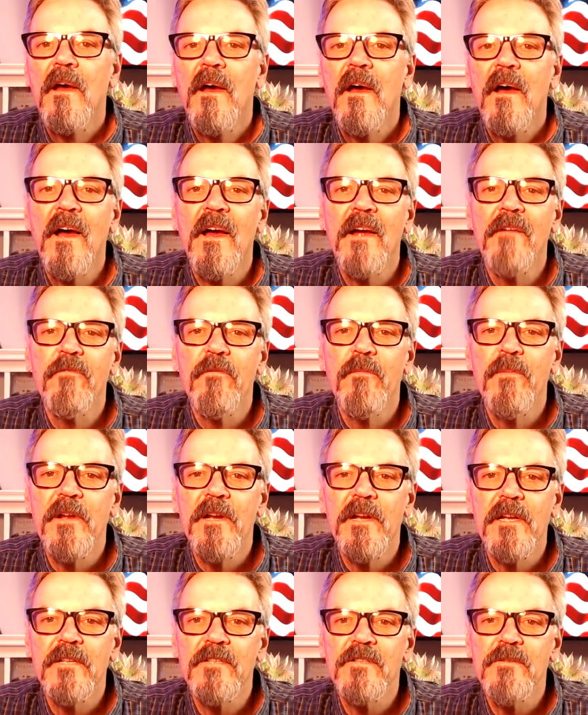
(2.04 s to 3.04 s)
Hi,
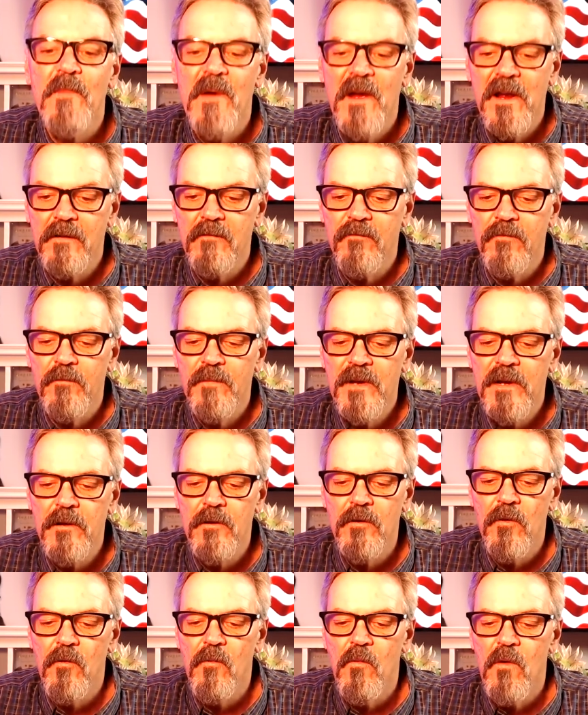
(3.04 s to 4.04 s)
everybody. It's Mike from
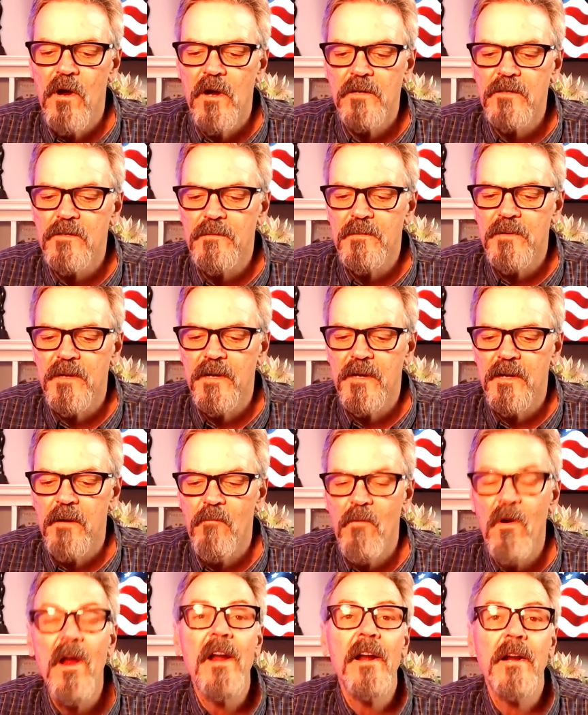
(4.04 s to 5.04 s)
Hear the Watchmen. I
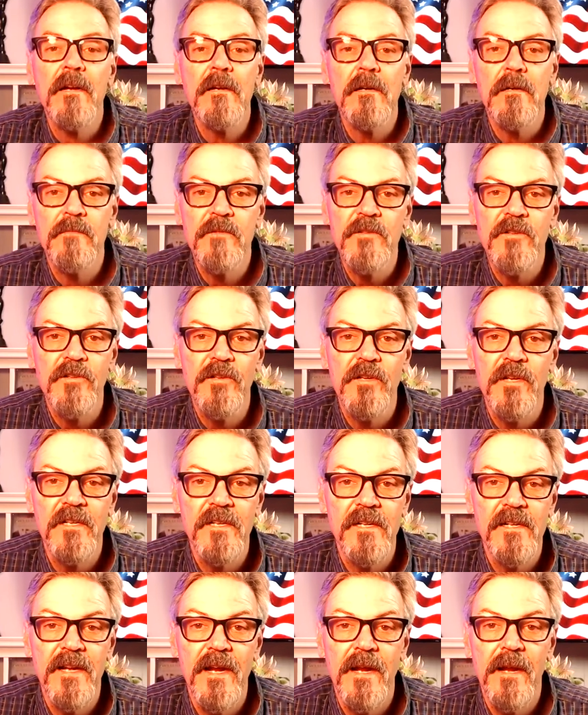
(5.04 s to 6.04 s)
want to come to you
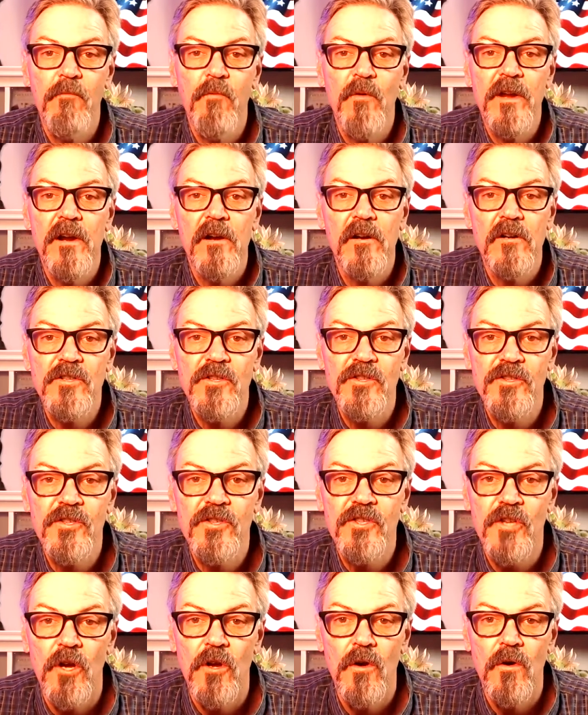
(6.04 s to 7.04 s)
today. We are
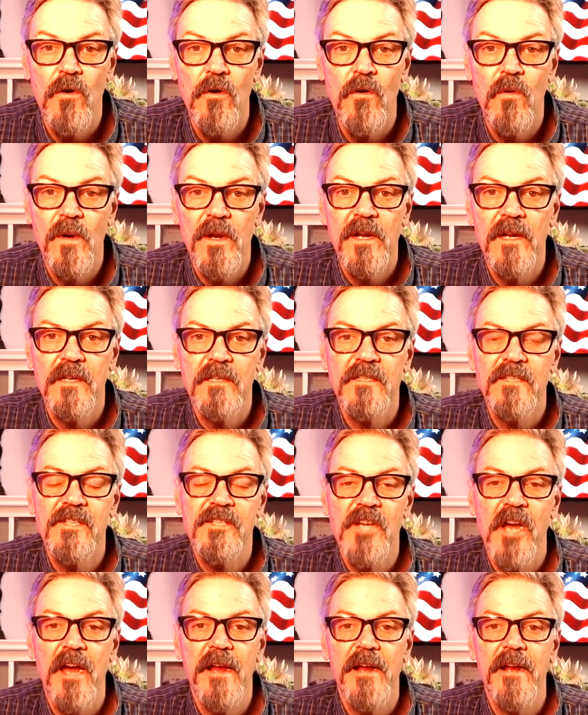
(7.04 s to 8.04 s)
so
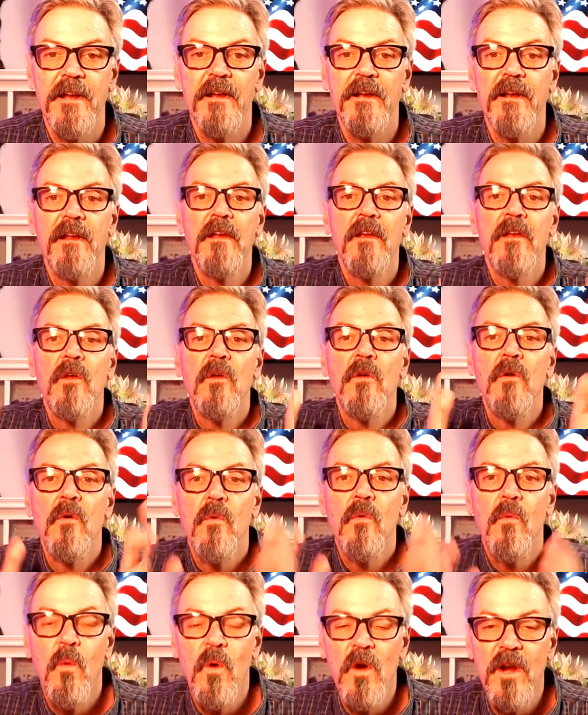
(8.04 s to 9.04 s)
excited.
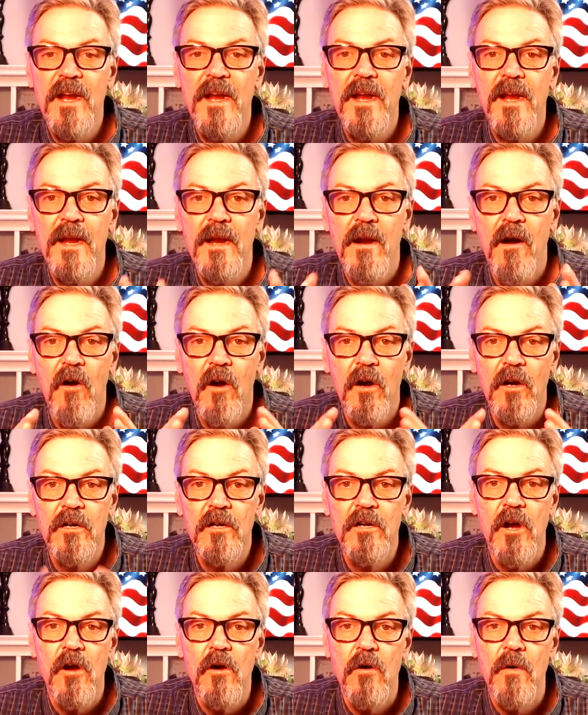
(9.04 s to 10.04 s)
We are
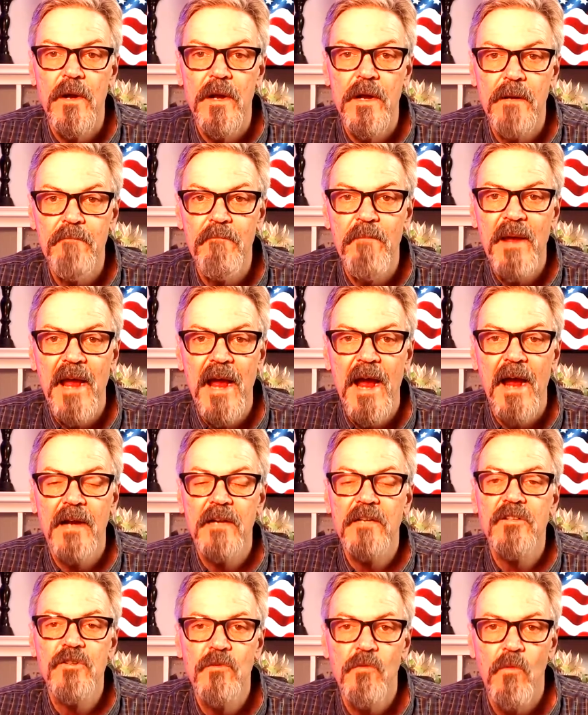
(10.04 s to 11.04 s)
going
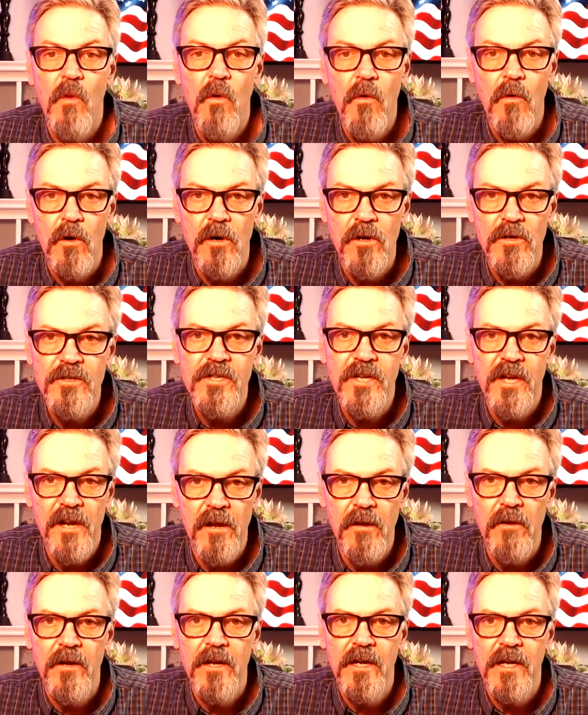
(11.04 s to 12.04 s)
back to Orange
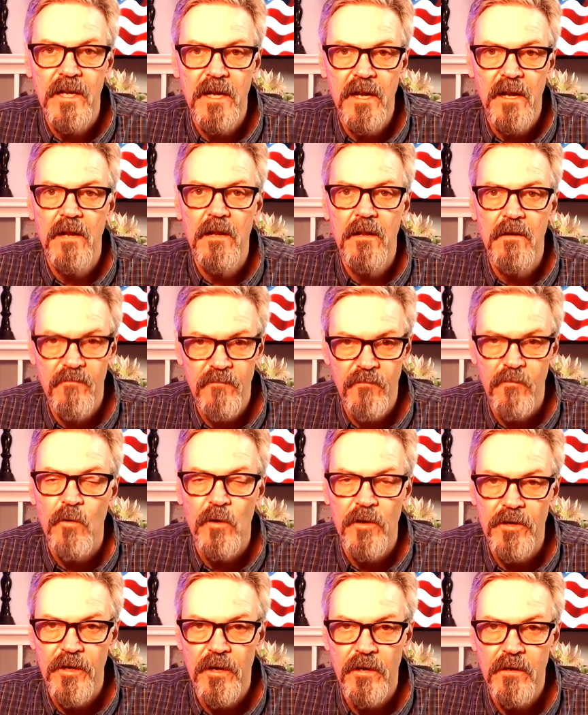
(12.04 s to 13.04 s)
County,
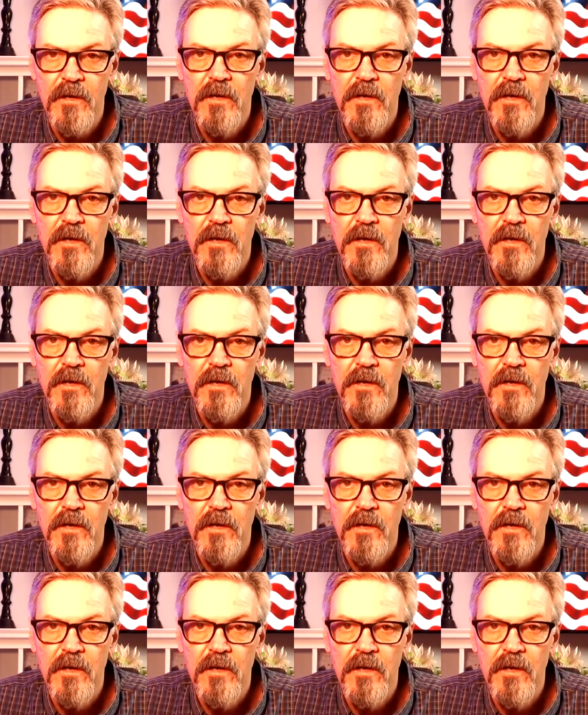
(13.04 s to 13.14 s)
California,